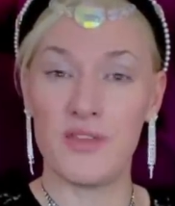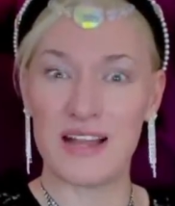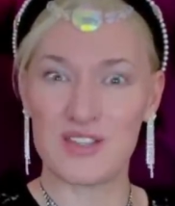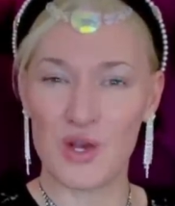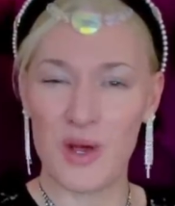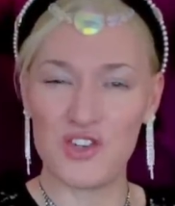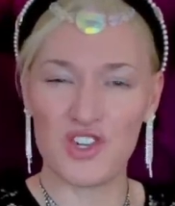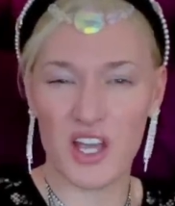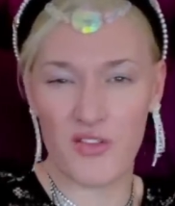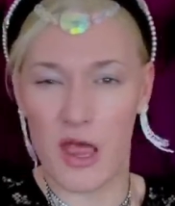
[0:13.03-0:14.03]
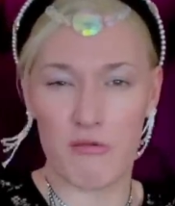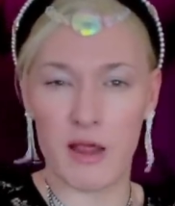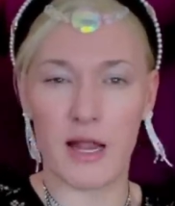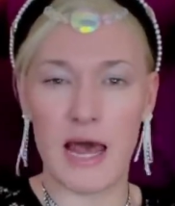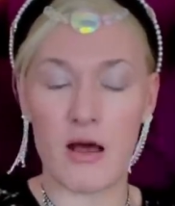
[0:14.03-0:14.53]
That's the question. Can they
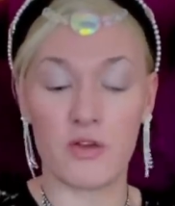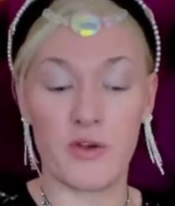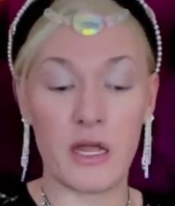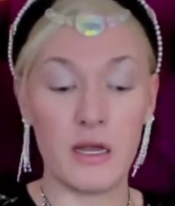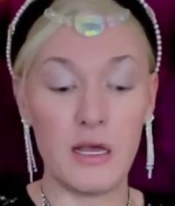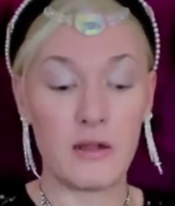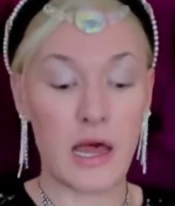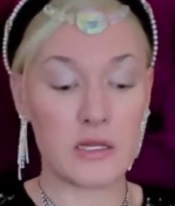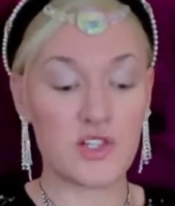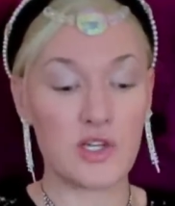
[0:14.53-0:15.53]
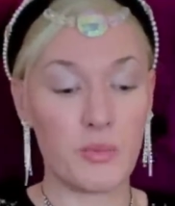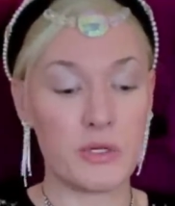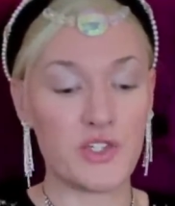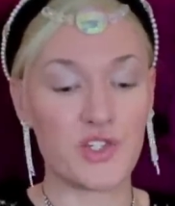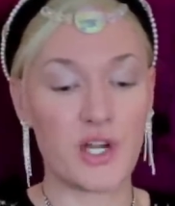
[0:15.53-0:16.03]
wriggle out of it like the
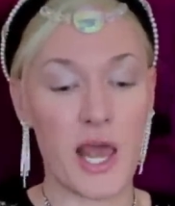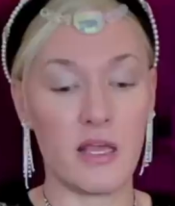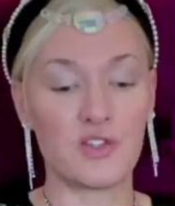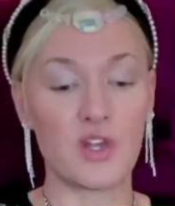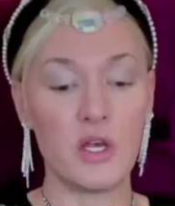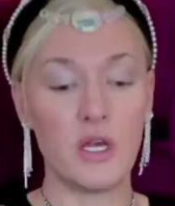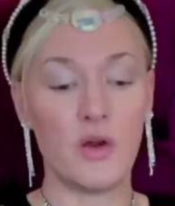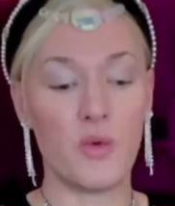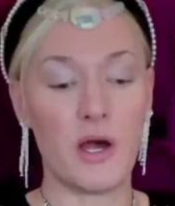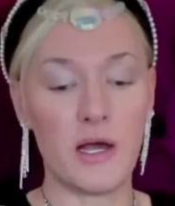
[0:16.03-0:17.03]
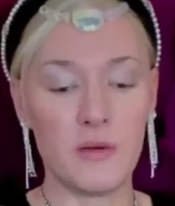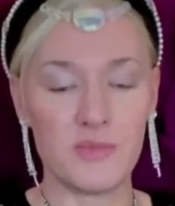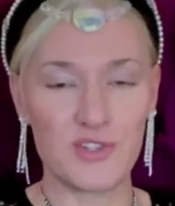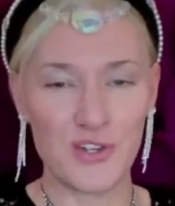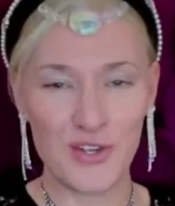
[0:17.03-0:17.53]
slippery snakes and
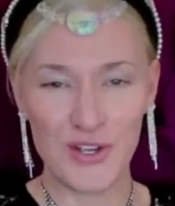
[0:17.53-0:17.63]
worms